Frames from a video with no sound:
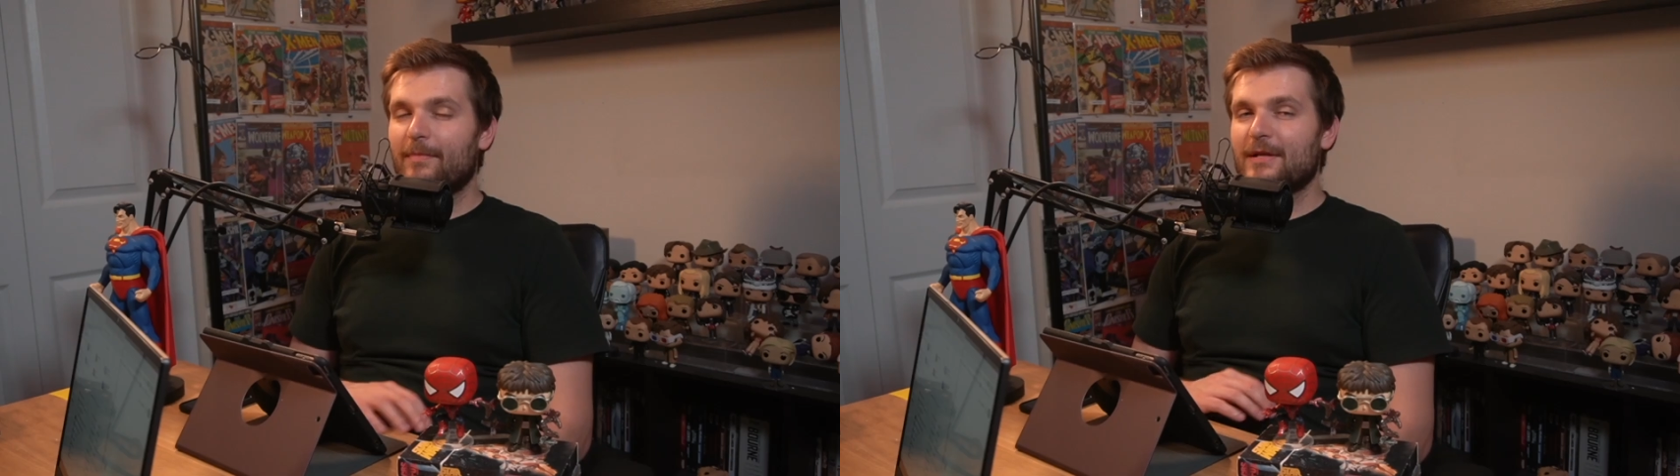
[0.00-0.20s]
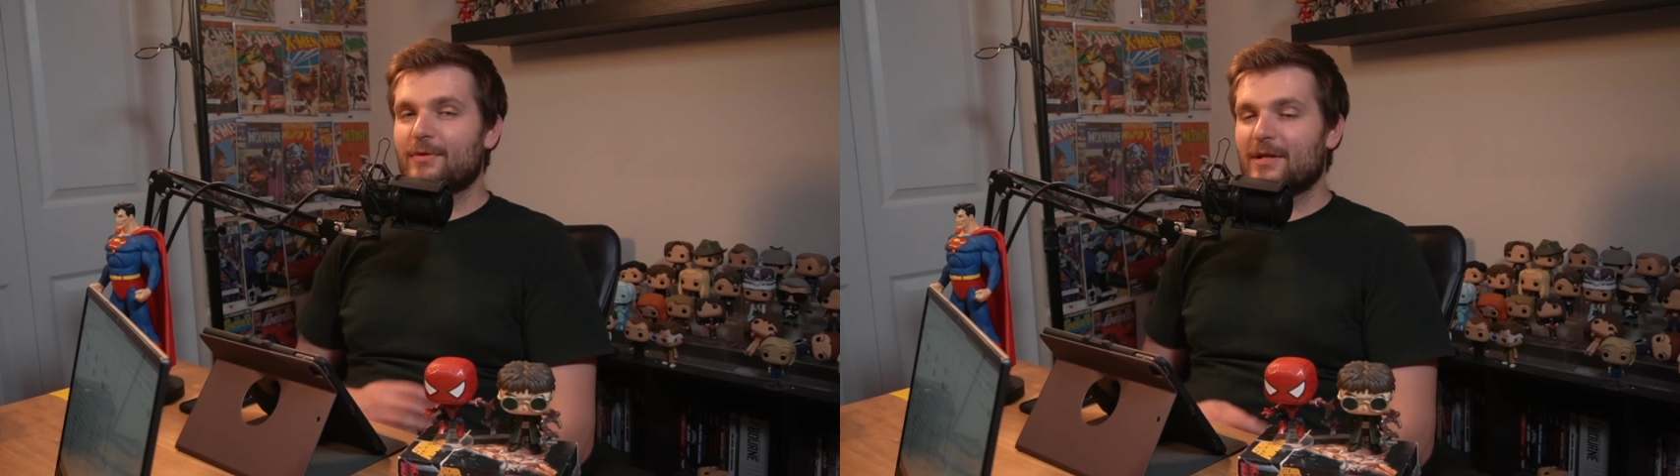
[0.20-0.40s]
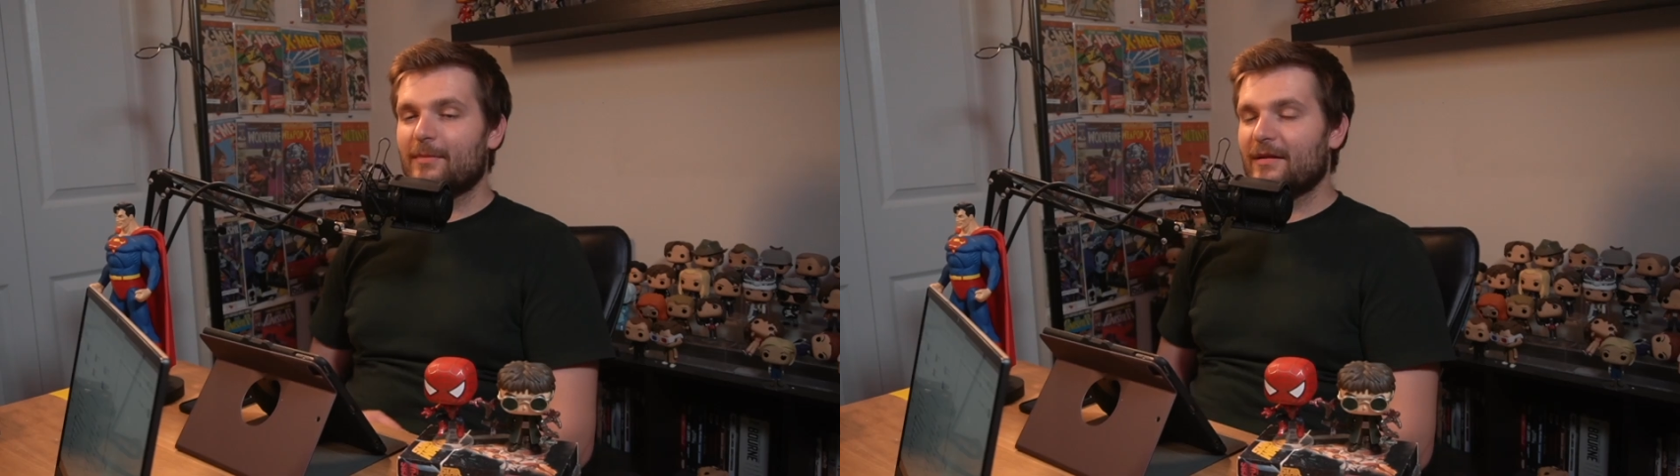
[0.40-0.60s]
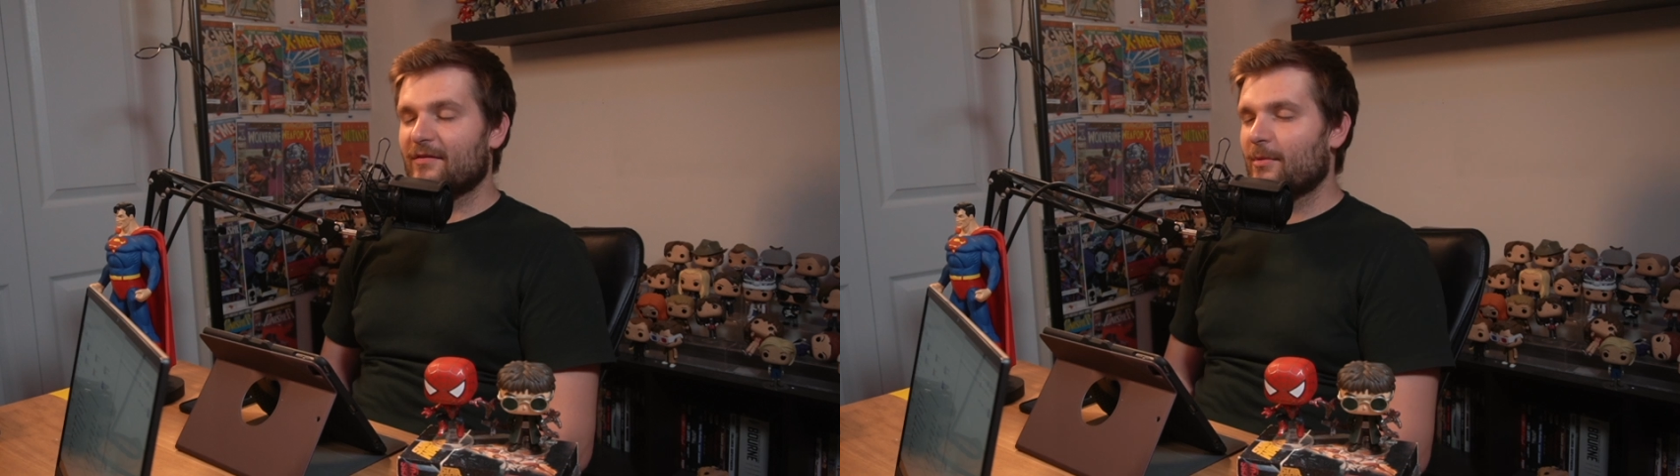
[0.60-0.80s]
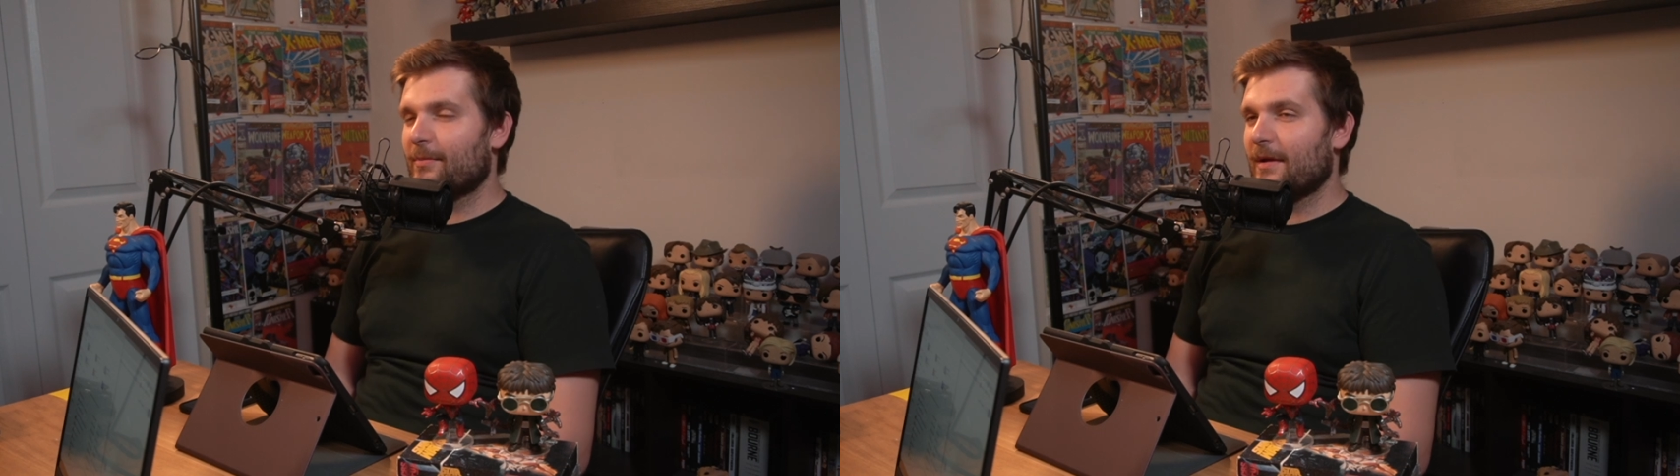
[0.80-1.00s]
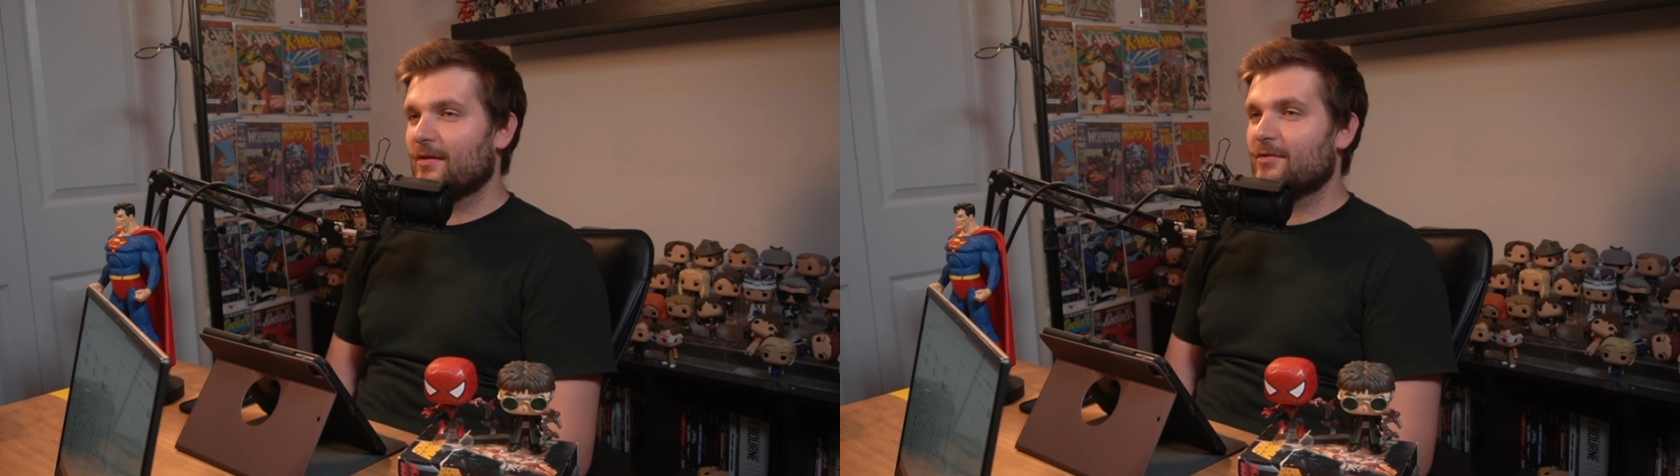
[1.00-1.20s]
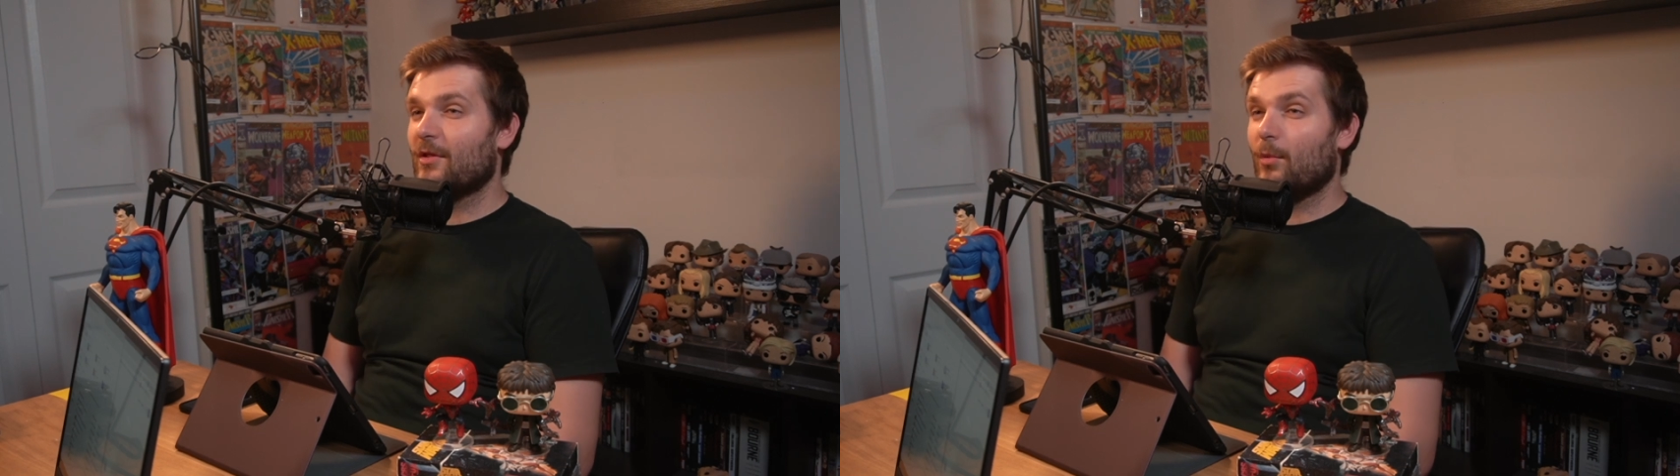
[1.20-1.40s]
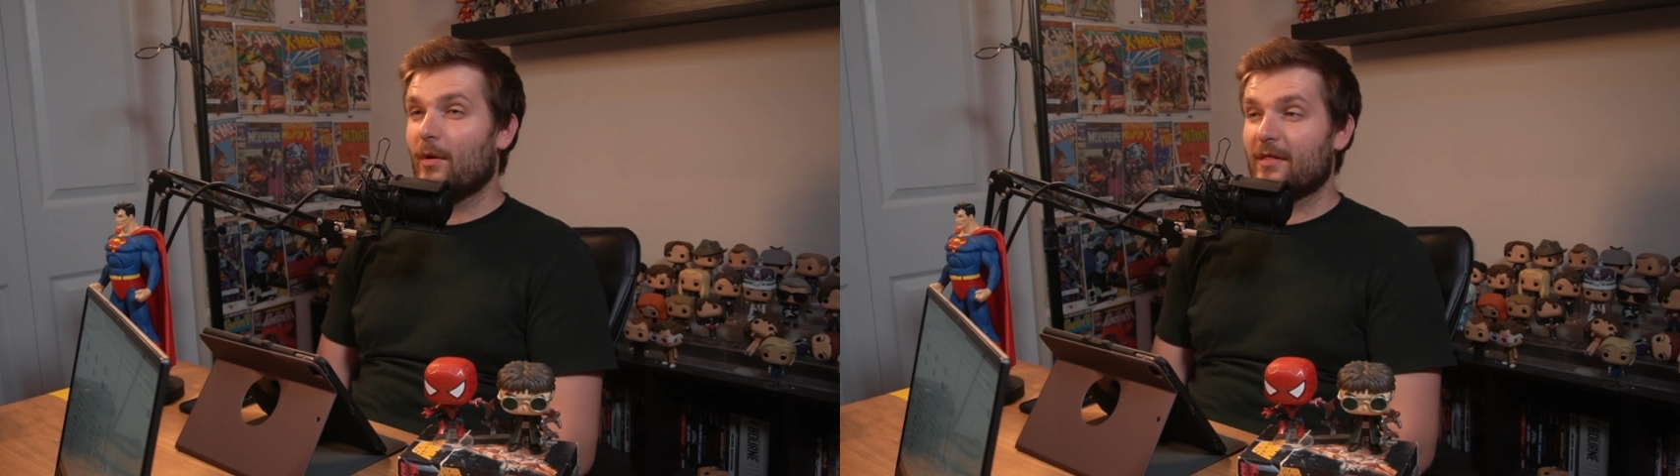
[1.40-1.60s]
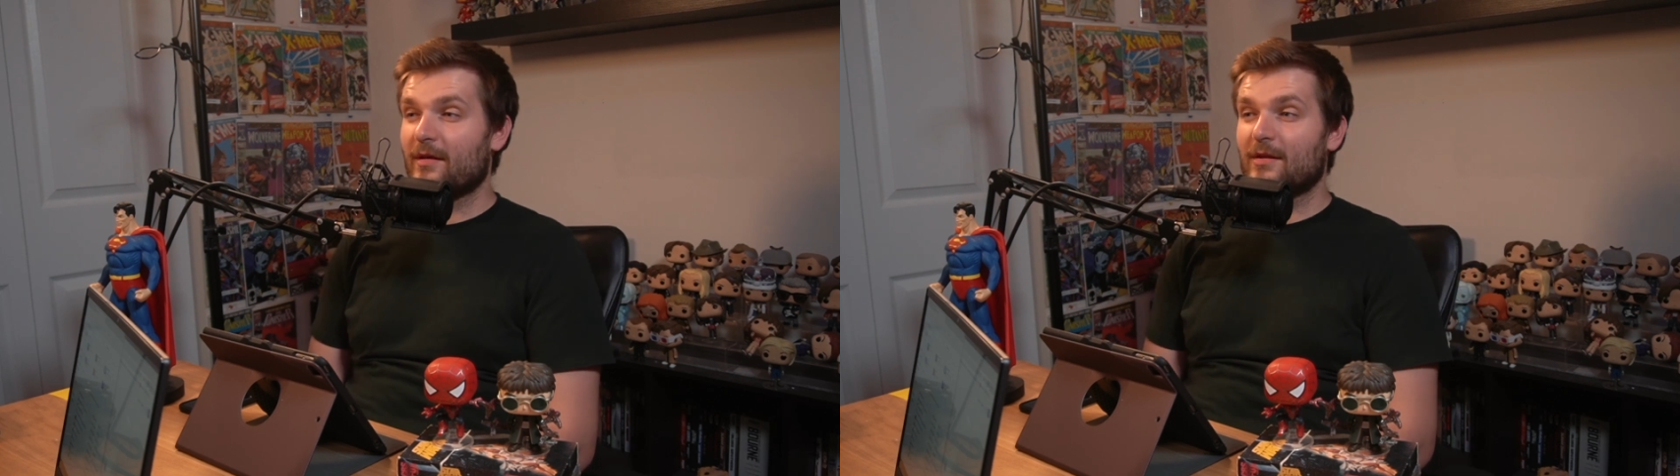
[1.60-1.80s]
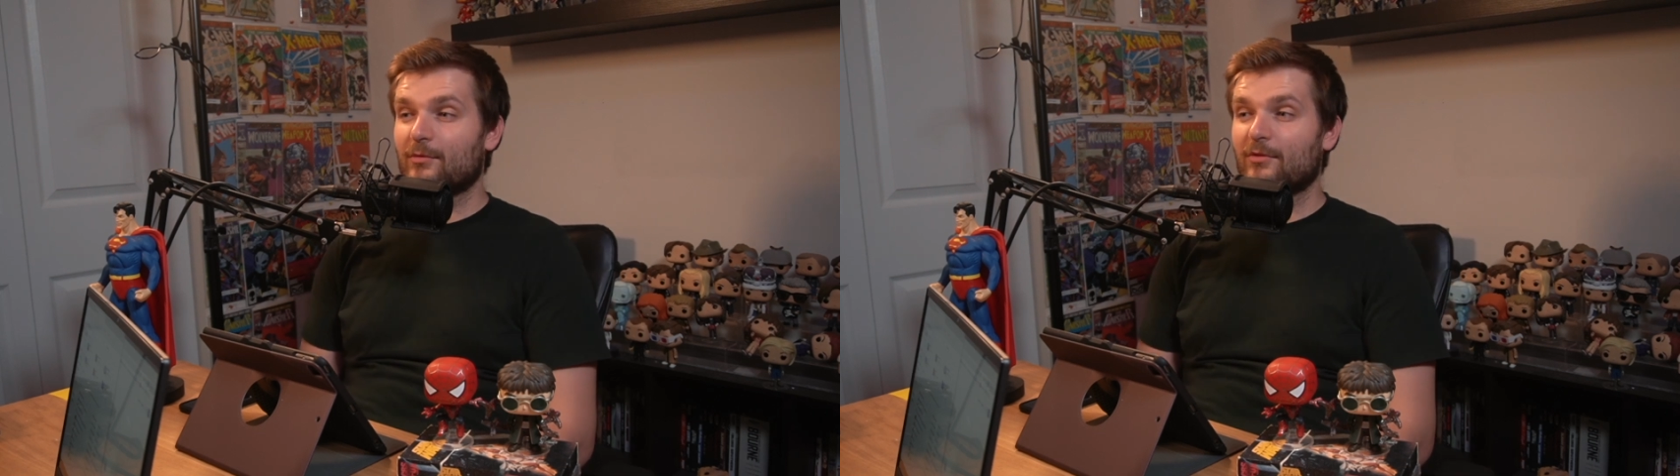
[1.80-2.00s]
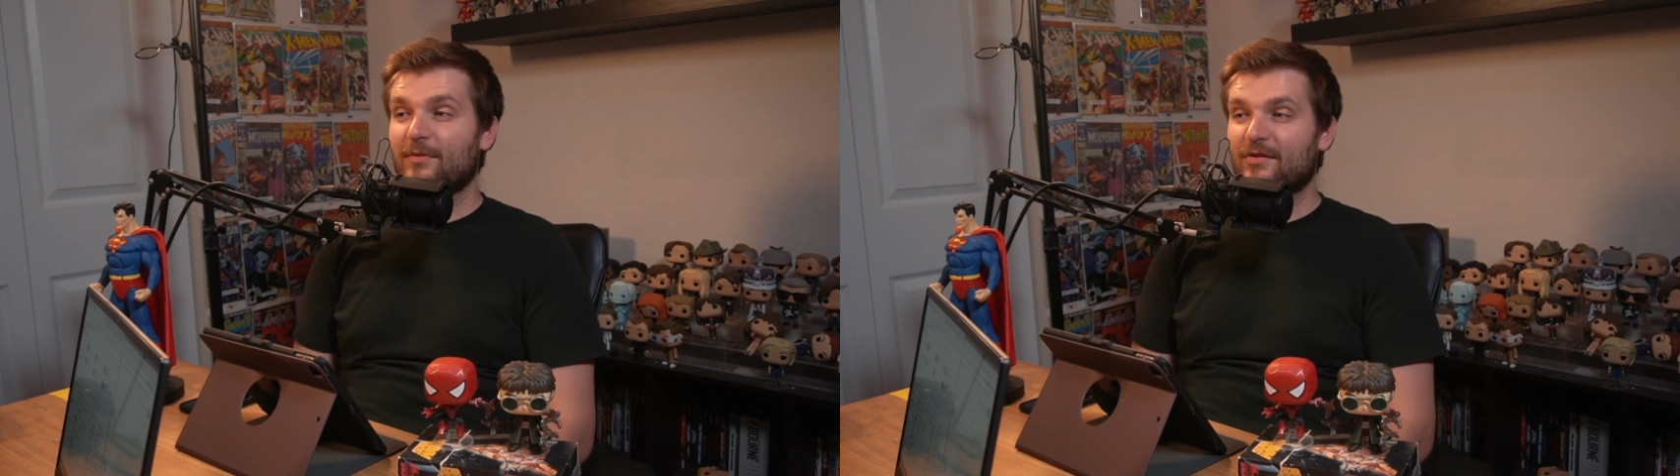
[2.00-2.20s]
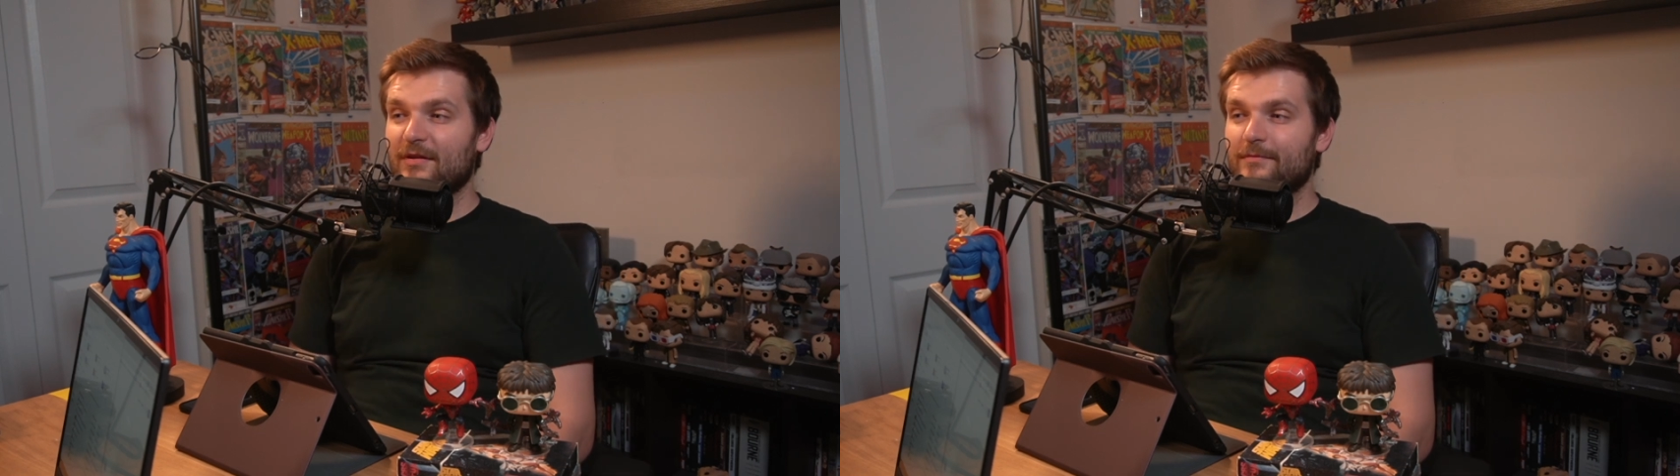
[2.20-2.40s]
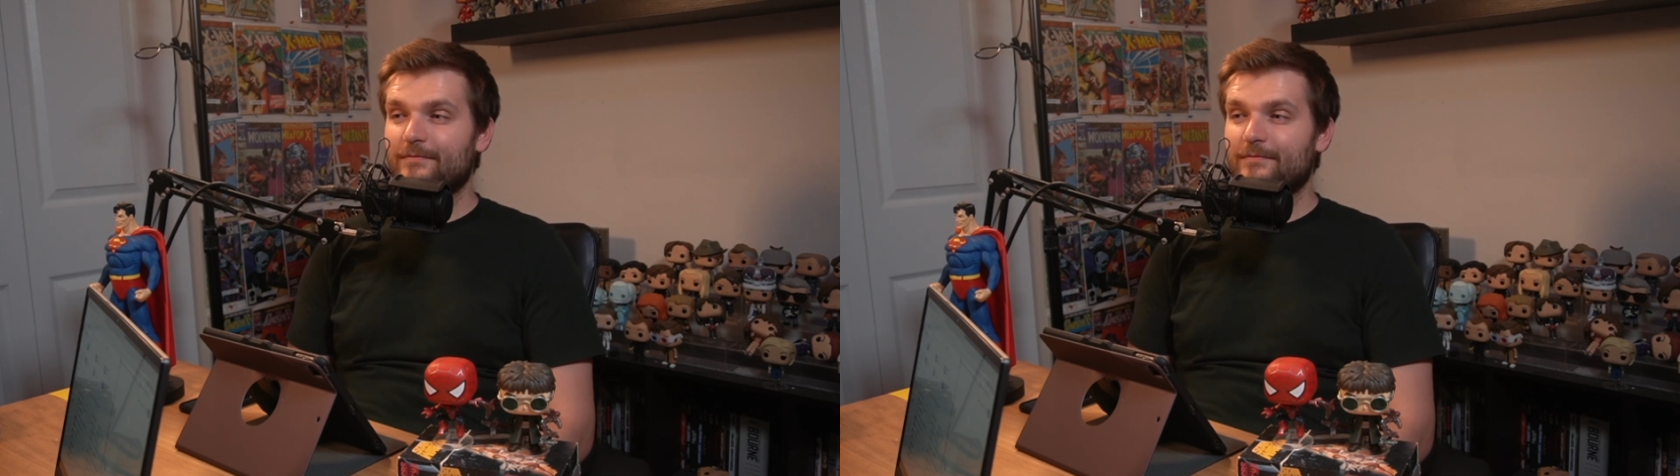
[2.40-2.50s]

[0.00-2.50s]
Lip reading: being directed by Elizabeth Banks, the one thing this was missing?